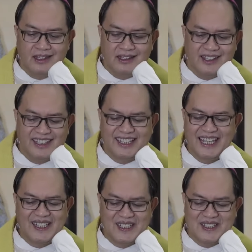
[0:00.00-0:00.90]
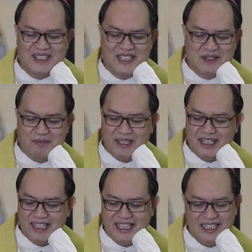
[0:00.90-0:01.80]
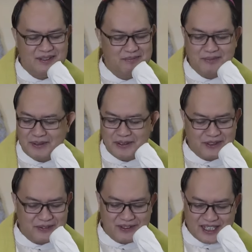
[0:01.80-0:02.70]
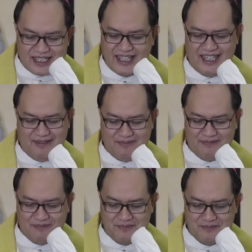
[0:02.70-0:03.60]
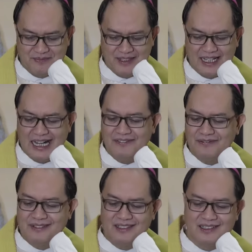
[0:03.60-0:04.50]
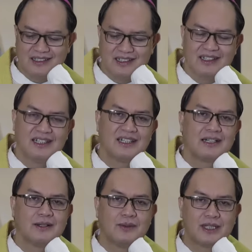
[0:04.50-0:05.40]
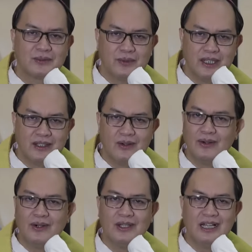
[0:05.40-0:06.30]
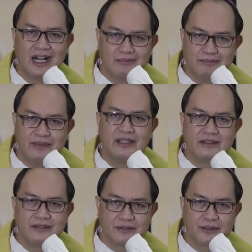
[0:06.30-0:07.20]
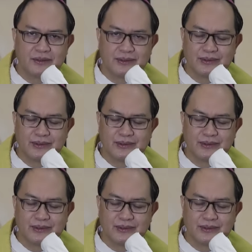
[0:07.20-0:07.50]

It cannot just be more of the same after what we all have been through.